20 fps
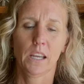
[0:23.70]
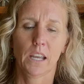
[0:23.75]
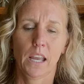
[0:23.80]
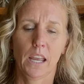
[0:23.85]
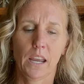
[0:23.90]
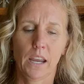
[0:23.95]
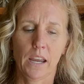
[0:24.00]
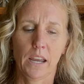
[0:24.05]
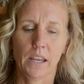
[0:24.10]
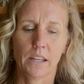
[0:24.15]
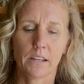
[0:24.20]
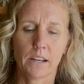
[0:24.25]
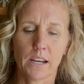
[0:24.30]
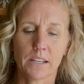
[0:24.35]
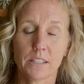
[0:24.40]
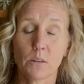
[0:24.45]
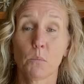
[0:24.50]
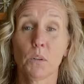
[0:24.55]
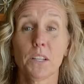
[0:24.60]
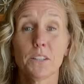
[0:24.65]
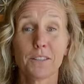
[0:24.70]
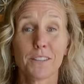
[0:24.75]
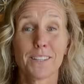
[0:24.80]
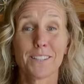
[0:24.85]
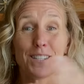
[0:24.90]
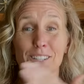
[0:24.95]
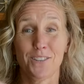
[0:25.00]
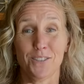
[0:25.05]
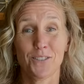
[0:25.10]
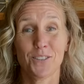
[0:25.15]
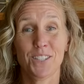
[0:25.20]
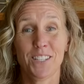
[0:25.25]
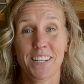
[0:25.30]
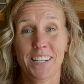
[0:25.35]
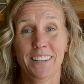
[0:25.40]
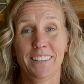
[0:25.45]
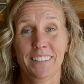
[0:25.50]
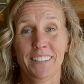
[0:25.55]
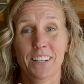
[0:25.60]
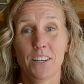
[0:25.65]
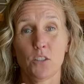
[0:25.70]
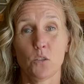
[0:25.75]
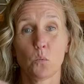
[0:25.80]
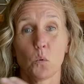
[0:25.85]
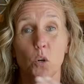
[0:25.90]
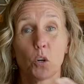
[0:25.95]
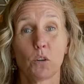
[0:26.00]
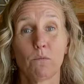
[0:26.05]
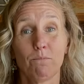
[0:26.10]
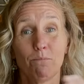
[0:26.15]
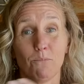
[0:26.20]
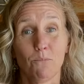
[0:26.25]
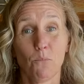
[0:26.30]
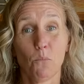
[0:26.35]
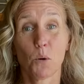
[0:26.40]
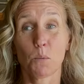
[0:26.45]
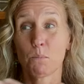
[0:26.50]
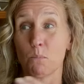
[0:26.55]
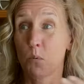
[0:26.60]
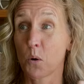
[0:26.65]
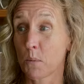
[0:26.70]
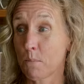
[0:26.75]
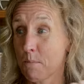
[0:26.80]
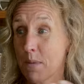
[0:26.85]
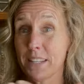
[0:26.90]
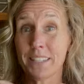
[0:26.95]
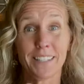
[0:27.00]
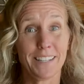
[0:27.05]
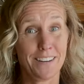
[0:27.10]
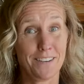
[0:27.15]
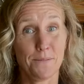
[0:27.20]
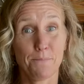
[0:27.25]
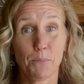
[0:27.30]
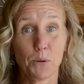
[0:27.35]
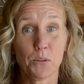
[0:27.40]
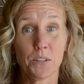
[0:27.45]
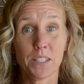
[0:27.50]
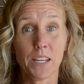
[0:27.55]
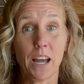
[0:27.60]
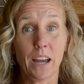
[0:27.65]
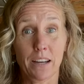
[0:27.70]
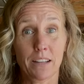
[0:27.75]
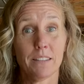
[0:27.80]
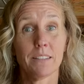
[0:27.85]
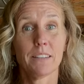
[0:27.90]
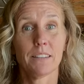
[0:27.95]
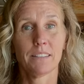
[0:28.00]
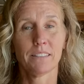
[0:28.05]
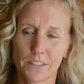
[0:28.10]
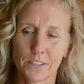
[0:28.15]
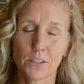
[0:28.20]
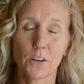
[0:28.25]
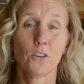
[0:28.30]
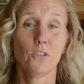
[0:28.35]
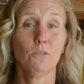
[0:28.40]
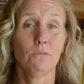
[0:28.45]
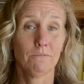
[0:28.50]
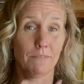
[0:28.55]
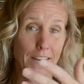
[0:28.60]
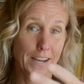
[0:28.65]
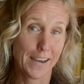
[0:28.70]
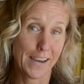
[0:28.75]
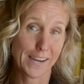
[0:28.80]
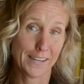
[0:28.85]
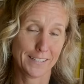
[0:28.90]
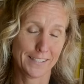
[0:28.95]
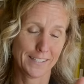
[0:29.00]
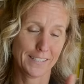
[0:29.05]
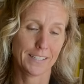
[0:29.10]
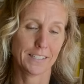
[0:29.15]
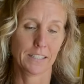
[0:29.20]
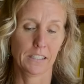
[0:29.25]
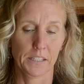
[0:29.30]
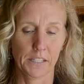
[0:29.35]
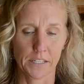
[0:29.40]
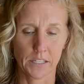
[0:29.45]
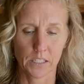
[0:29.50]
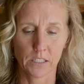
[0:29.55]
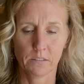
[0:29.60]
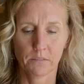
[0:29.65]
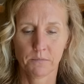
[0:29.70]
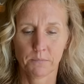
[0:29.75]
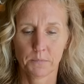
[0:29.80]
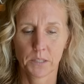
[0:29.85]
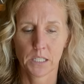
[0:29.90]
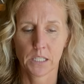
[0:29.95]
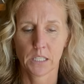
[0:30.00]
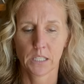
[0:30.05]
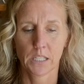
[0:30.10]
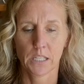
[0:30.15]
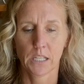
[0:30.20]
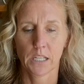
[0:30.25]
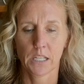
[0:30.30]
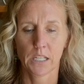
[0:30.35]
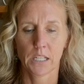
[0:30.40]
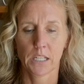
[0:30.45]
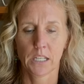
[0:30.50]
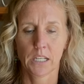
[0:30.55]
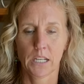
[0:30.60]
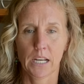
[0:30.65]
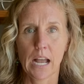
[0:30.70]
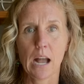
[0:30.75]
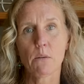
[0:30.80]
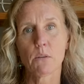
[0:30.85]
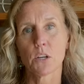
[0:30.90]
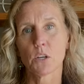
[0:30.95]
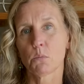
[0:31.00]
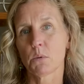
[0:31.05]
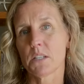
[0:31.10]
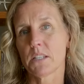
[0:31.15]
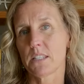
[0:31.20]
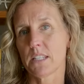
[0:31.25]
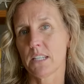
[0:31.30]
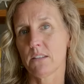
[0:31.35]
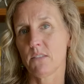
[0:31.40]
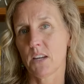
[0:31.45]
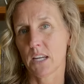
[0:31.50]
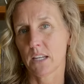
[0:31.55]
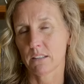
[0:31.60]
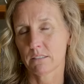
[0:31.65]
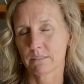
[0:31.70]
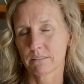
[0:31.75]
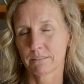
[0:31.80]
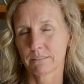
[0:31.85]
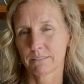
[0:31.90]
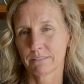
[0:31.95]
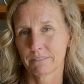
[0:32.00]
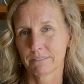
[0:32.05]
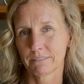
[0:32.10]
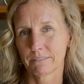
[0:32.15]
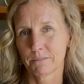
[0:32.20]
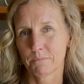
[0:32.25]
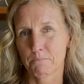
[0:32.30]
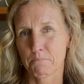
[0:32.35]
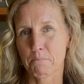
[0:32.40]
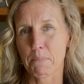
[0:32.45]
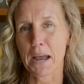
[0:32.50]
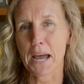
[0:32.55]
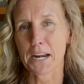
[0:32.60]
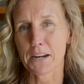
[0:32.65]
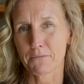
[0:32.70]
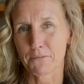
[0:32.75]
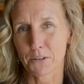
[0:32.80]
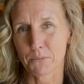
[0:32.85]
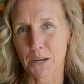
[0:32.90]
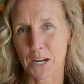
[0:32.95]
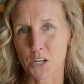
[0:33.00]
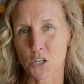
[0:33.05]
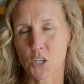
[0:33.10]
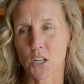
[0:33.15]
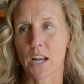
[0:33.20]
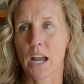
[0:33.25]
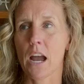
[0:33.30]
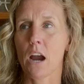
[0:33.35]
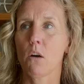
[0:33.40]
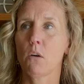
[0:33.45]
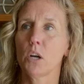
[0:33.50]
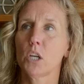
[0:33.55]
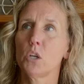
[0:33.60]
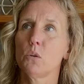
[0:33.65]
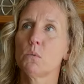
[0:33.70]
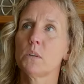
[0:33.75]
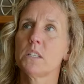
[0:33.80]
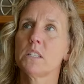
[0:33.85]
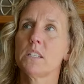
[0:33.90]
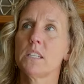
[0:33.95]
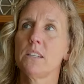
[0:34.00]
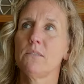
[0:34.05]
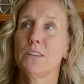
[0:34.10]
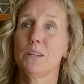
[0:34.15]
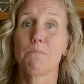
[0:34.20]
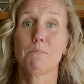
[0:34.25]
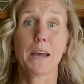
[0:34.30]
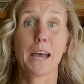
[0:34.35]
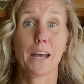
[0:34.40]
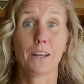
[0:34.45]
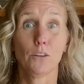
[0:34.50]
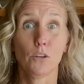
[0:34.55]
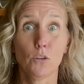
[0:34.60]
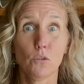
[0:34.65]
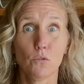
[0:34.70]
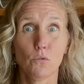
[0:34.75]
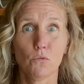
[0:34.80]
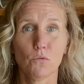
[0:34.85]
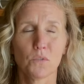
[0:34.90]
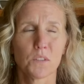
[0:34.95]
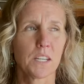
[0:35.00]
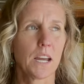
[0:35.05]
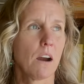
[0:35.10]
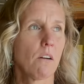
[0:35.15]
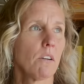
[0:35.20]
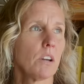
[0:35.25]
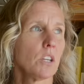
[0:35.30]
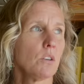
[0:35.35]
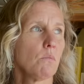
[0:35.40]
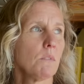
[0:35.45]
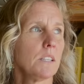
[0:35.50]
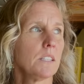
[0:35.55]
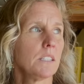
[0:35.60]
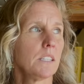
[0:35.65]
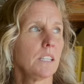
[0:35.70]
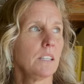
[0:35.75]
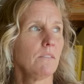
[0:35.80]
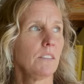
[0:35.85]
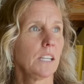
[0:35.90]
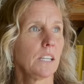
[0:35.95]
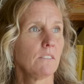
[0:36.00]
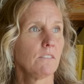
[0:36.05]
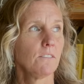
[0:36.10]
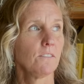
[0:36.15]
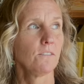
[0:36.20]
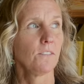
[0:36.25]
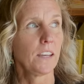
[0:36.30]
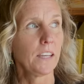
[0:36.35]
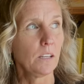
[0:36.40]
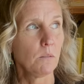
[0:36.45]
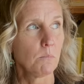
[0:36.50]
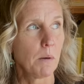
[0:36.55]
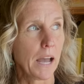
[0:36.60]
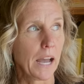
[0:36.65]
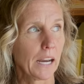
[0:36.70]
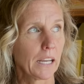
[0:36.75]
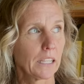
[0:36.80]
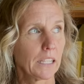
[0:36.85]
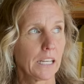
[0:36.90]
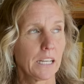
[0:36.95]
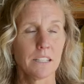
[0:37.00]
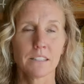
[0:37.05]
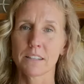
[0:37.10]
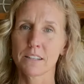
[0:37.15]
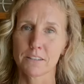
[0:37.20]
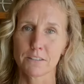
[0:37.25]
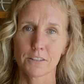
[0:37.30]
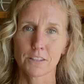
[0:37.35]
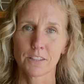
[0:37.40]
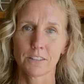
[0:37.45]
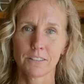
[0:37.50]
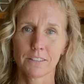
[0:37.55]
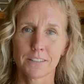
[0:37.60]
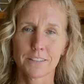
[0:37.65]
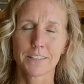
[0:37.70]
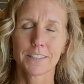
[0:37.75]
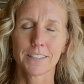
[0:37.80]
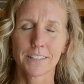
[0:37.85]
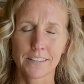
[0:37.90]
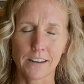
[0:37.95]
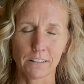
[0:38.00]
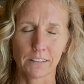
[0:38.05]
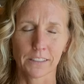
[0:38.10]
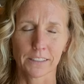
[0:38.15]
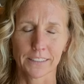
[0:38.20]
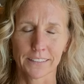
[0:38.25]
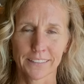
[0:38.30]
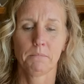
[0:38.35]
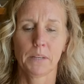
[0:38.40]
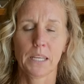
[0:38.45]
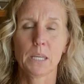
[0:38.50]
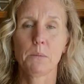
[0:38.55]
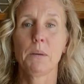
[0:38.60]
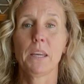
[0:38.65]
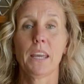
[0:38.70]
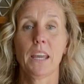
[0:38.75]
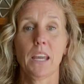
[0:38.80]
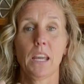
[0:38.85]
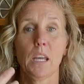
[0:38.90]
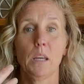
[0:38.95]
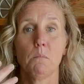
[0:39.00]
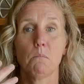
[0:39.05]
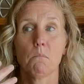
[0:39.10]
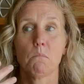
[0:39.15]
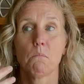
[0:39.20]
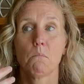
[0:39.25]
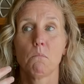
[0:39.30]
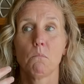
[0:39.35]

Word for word: And I said, well, isn't this interesting? Because we're, we're, we're missing on both sides. So I asked this leader, how are you receiving bad information? How are you receiving bad news? How are you receiving feedback that isn't stellar? He became